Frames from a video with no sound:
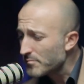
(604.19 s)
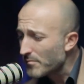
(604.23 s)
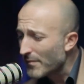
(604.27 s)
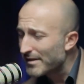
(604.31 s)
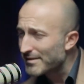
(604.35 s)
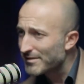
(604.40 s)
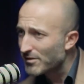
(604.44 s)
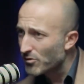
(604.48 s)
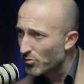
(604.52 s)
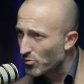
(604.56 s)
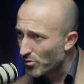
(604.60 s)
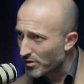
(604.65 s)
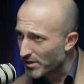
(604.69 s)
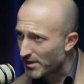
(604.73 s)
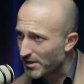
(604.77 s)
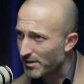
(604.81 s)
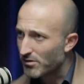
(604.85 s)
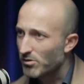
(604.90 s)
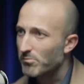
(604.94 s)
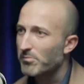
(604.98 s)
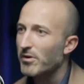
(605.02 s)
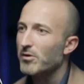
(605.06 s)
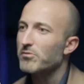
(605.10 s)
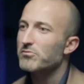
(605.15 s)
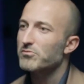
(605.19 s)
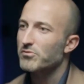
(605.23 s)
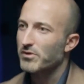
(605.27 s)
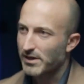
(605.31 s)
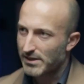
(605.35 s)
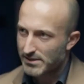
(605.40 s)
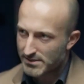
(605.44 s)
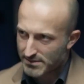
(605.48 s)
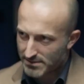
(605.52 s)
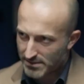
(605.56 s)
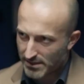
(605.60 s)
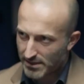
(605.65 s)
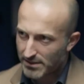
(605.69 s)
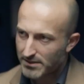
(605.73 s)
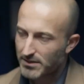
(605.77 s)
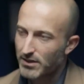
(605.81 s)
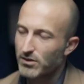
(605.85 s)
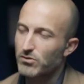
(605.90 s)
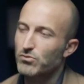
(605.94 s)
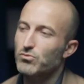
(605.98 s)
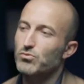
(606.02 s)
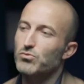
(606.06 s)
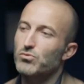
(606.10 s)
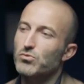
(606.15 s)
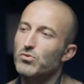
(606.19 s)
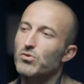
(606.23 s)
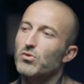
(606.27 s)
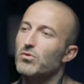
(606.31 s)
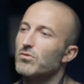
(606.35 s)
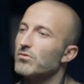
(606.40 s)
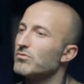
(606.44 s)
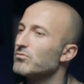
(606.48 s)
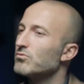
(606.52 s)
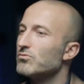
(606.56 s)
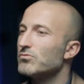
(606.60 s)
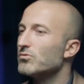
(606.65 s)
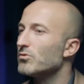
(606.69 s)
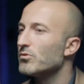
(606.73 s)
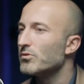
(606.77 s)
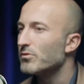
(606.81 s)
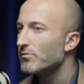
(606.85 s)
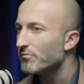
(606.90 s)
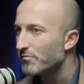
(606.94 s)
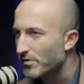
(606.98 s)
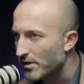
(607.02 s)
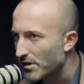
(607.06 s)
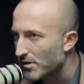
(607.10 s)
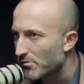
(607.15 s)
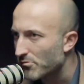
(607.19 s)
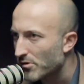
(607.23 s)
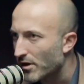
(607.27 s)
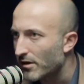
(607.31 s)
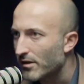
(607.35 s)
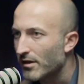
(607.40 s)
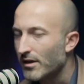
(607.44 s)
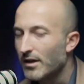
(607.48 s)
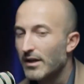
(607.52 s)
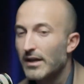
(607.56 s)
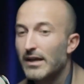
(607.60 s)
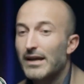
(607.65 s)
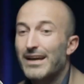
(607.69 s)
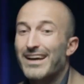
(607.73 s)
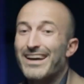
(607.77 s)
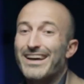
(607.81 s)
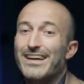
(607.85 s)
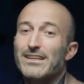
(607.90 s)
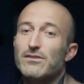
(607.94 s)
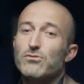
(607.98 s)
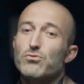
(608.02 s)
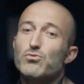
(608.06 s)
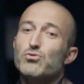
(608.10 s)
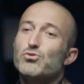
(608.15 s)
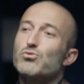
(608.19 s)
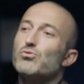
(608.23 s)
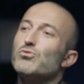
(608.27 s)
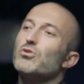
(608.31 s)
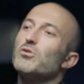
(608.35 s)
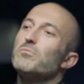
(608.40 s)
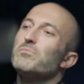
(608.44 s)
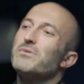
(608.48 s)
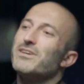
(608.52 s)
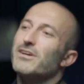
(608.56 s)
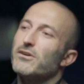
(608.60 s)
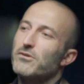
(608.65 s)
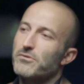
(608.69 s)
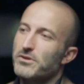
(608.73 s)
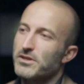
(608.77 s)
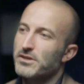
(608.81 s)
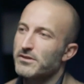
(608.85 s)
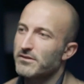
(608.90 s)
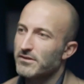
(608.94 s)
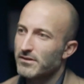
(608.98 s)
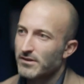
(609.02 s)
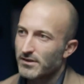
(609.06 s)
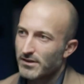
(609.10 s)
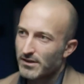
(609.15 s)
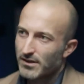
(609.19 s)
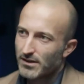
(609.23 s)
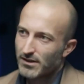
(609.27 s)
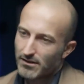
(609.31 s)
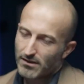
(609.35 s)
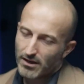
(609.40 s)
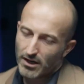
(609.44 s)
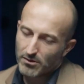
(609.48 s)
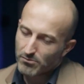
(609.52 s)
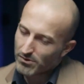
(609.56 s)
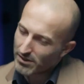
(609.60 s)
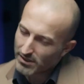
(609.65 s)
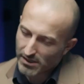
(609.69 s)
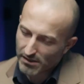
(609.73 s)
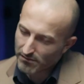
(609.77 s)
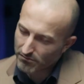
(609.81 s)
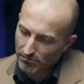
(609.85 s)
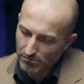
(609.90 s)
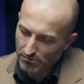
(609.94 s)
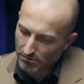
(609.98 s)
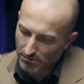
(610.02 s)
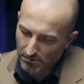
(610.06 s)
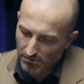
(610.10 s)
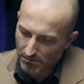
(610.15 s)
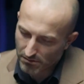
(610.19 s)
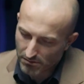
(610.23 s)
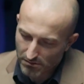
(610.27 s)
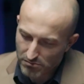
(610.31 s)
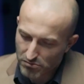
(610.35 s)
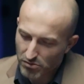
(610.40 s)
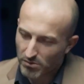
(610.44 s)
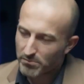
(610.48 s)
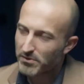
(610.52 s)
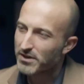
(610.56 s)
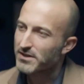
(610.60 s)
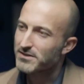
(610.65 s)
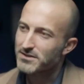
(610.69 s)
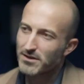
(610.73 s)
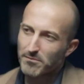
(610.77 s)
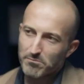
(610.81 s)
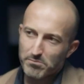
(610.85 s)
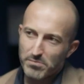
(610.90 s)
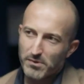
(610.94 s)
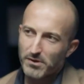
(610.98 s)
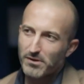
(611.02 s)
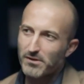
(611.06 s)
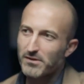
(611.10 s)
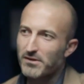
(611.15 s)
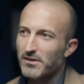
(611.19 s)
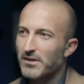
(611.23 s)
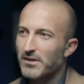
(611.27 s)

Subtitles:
theory about real estate, and to know very well. And you should not be hurry. I will give you some example.